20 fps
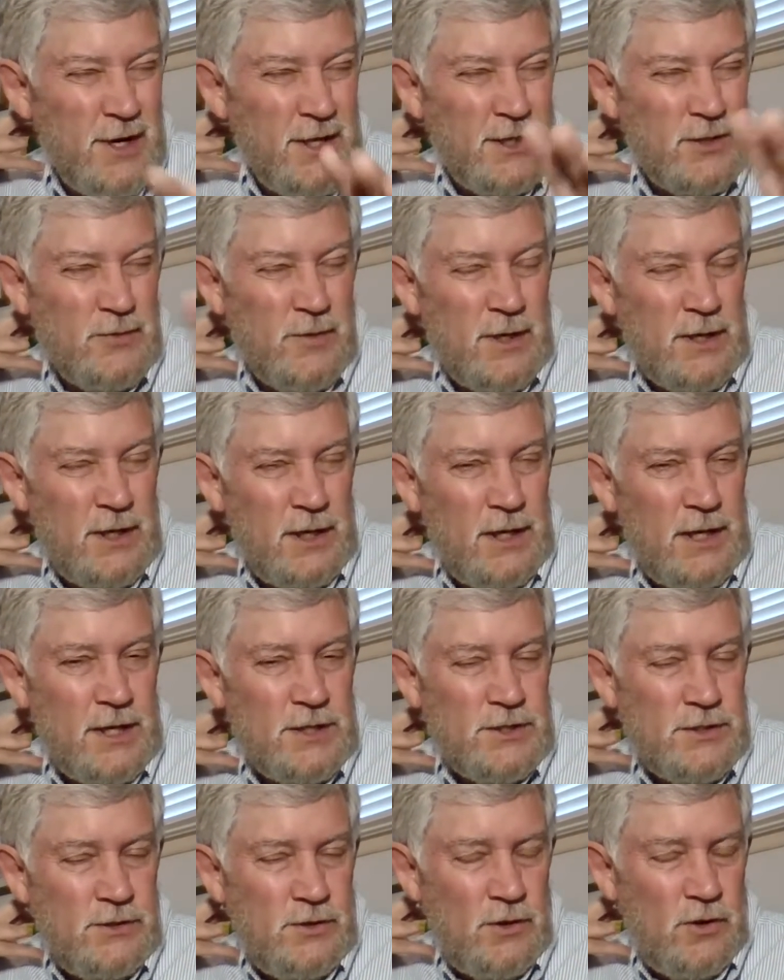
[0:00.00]
I just want to
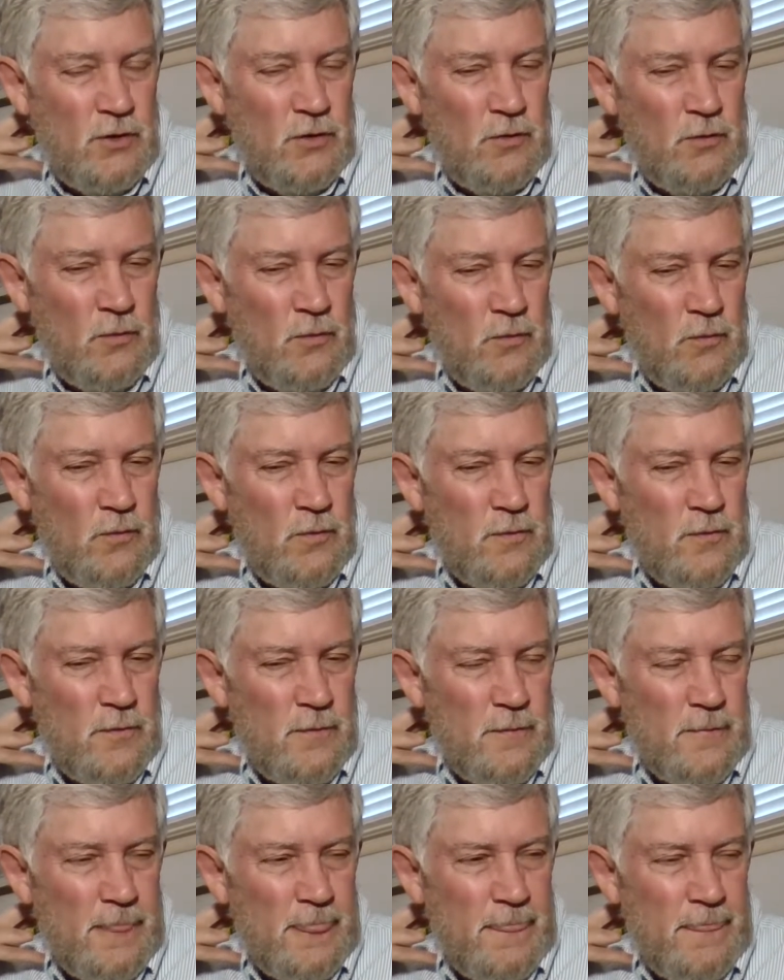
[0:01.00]
let you know
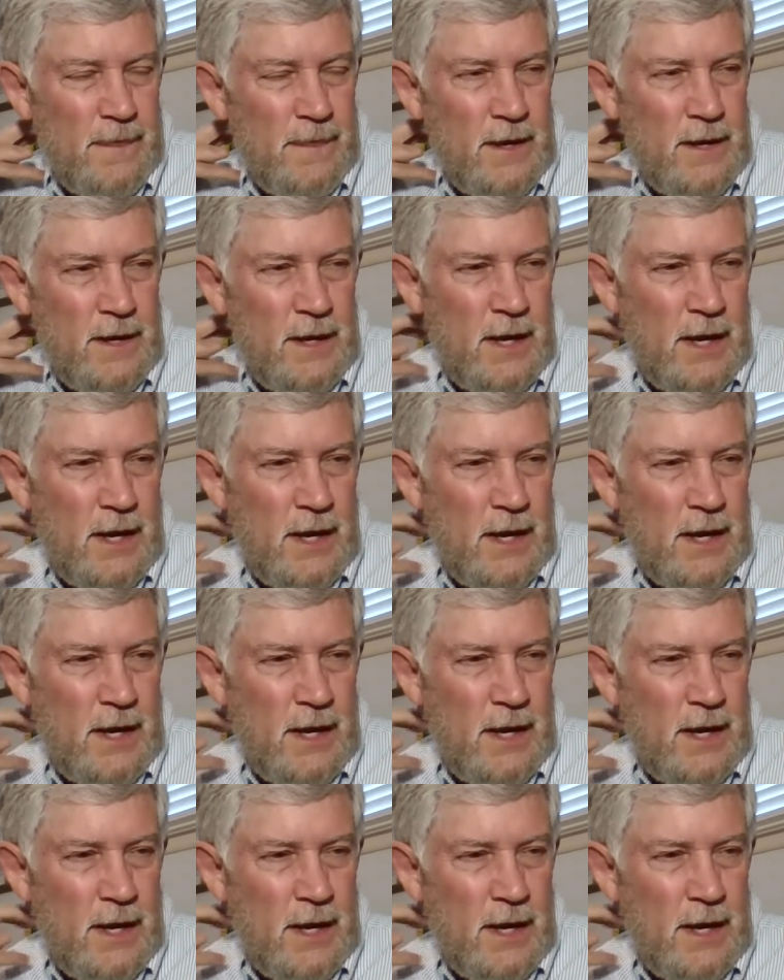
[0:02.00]
that